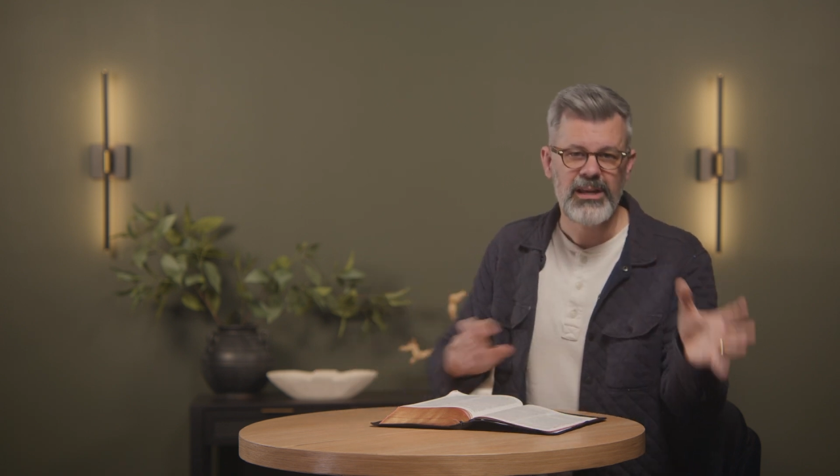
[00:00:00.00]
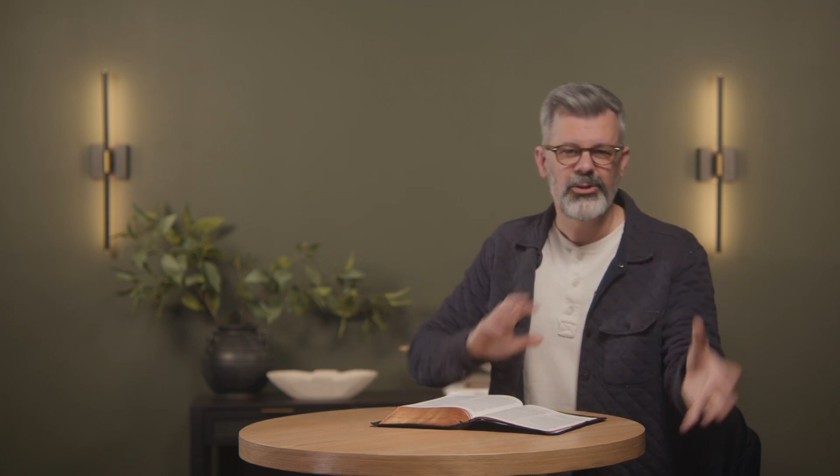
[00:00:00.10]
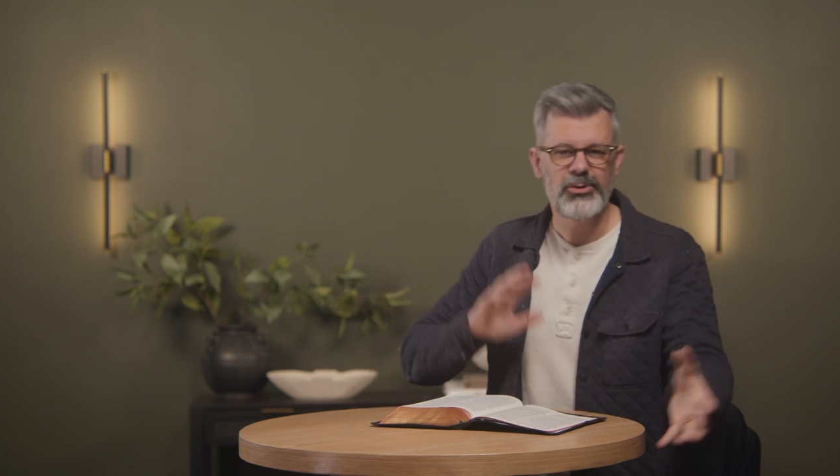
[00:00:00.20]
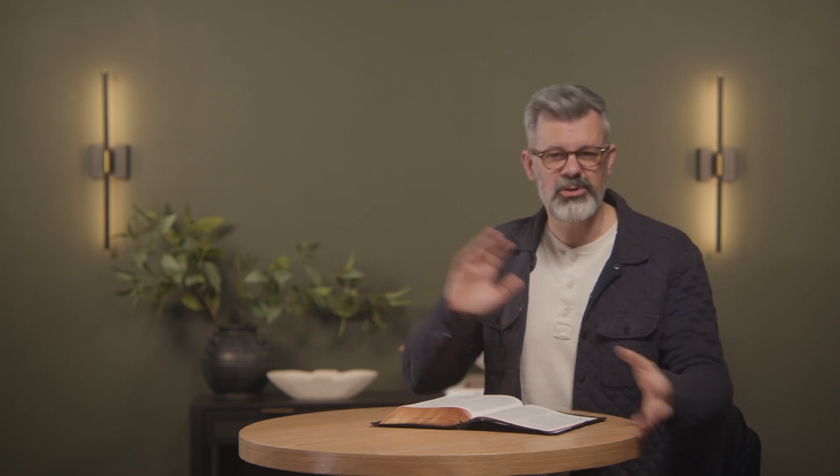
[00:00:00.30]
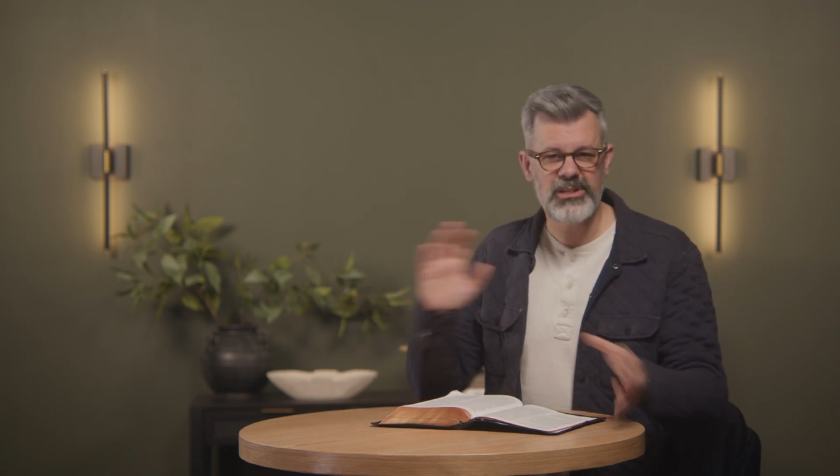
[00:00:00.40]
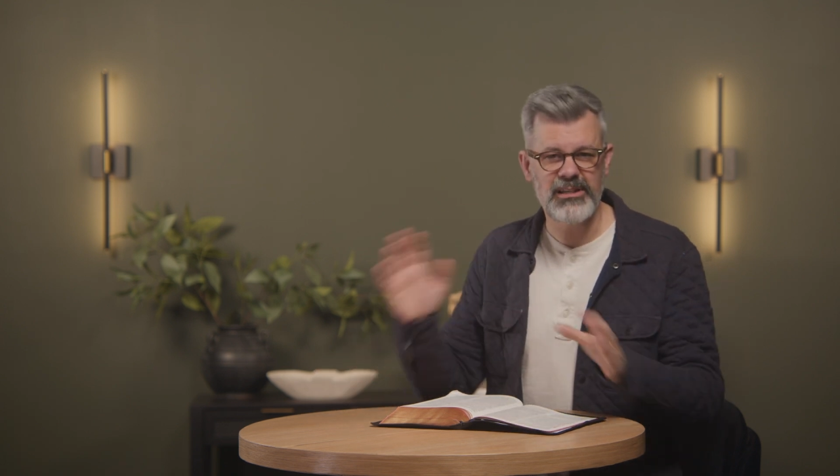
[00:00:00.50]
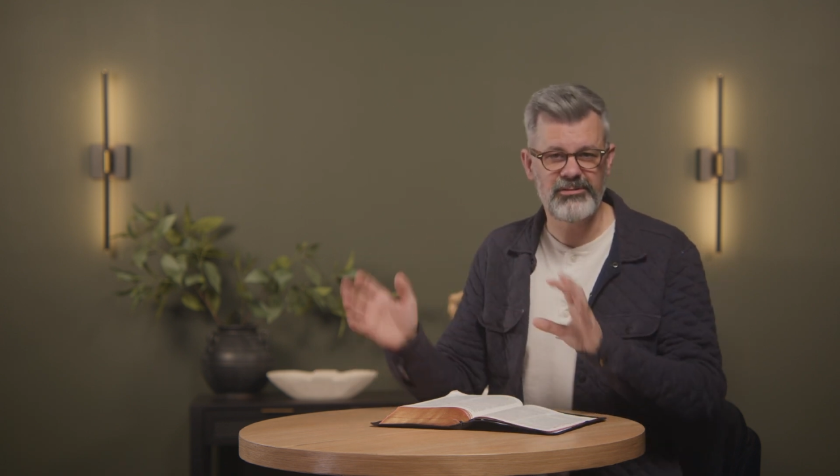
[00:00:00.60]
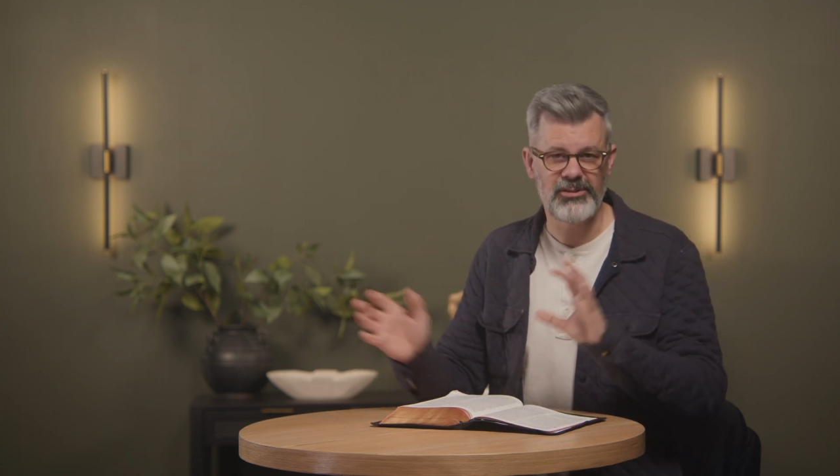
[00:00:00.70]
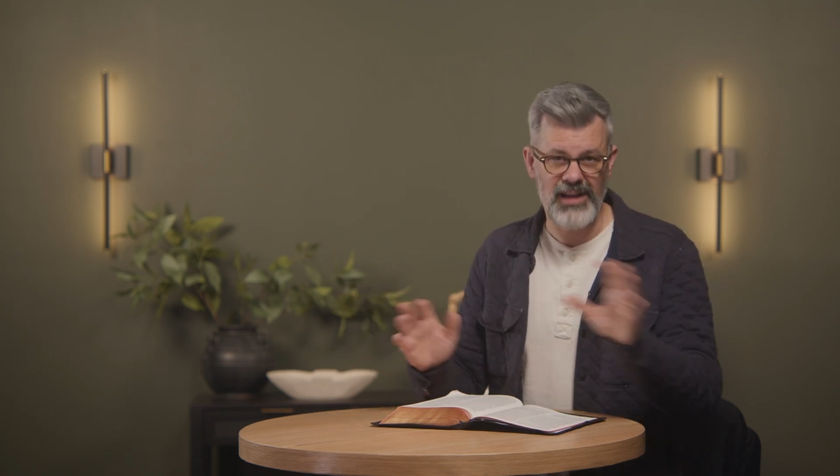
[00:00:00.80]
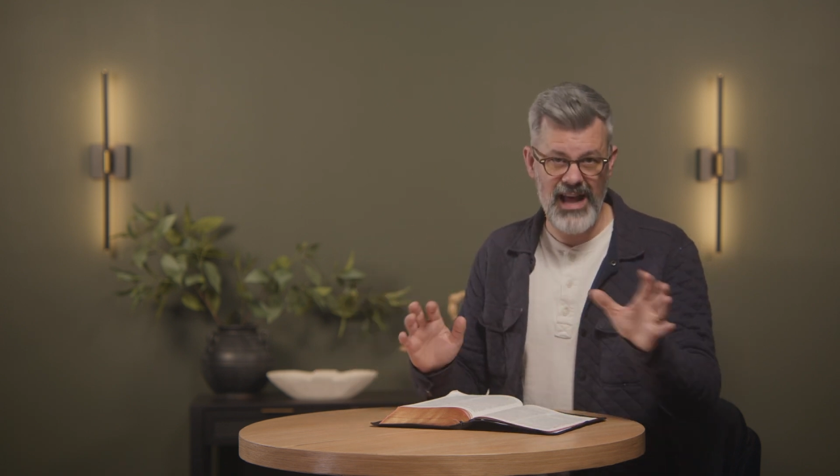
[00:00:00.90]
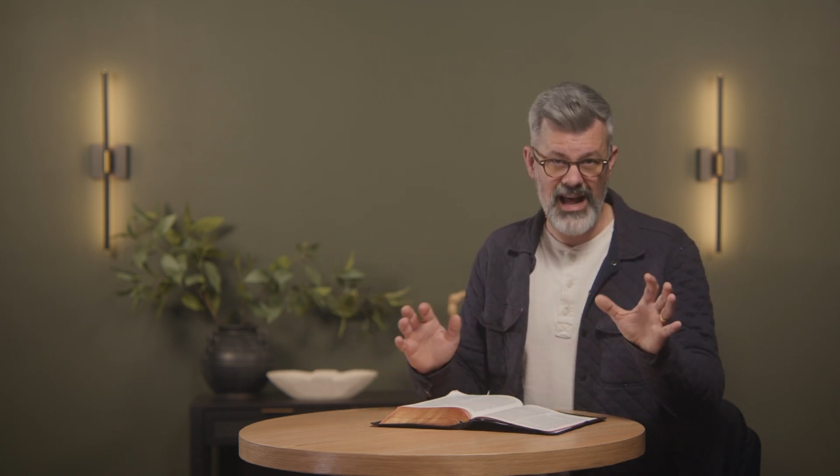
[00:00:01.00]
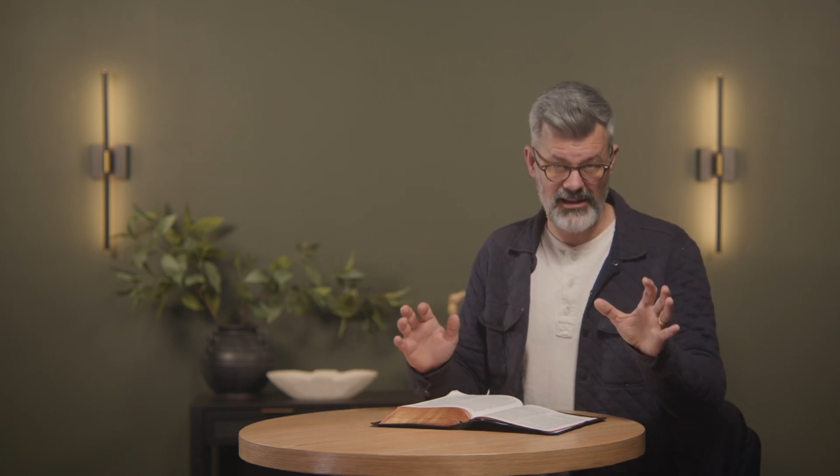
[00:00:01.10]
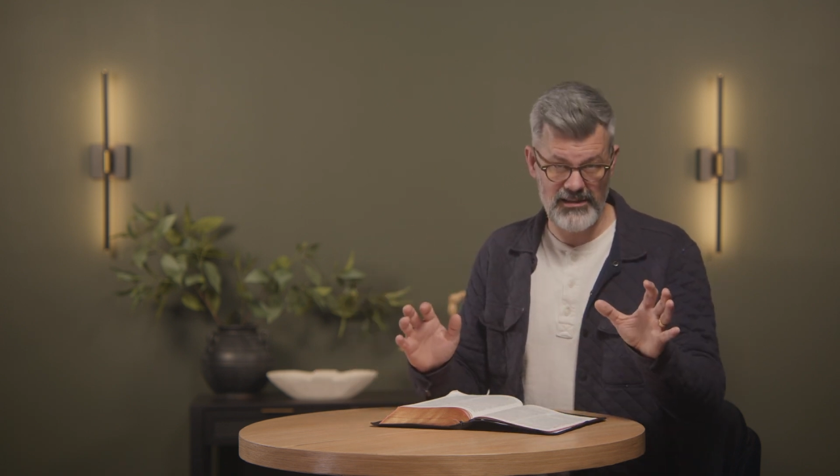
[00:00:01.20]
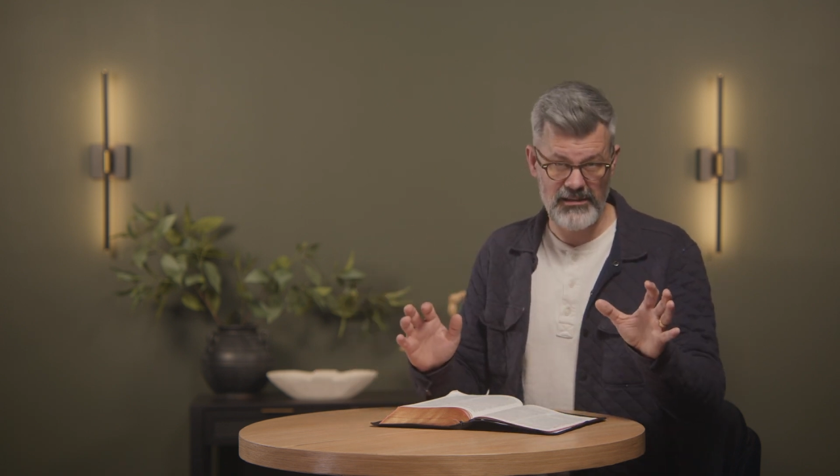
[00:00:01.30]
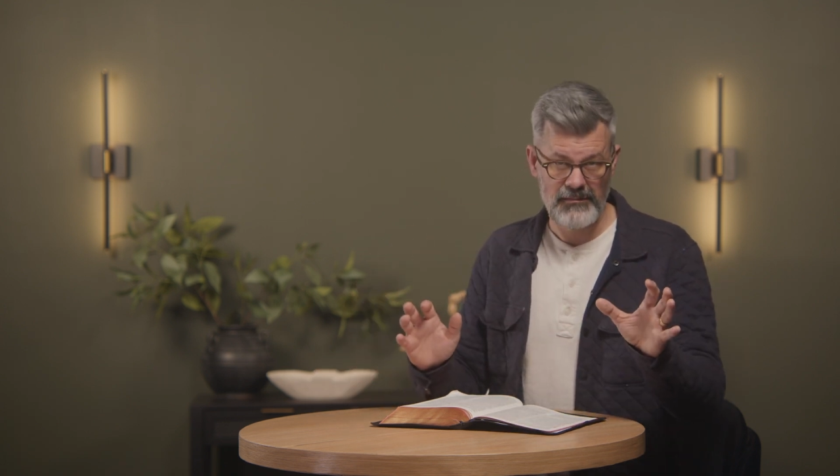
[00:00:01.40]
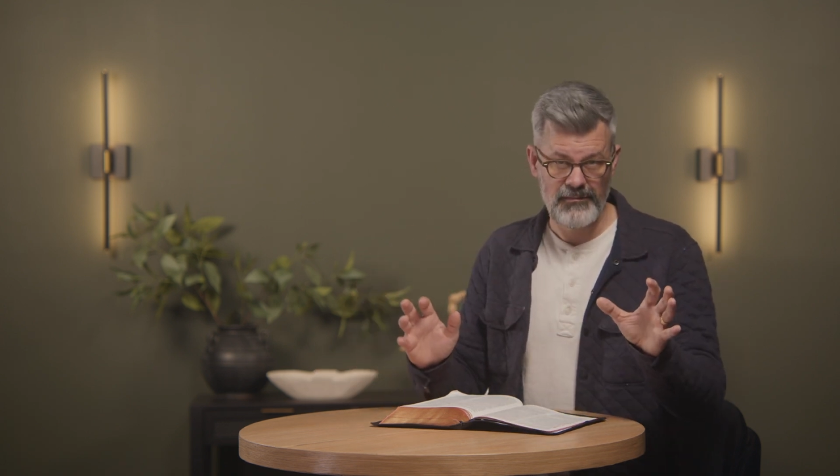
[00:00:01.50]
through sinful acts?